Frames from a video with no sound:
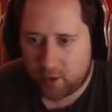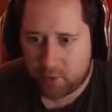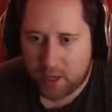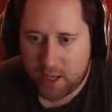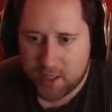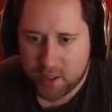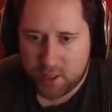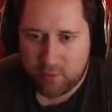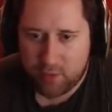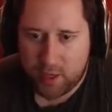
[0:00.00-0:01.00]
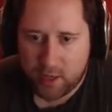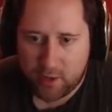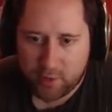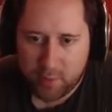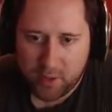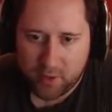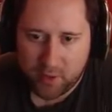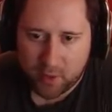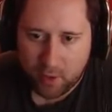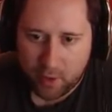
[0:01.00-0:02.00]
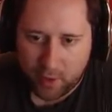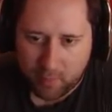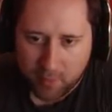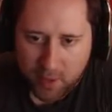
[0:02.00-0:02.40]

we're actually running out of space in the colony,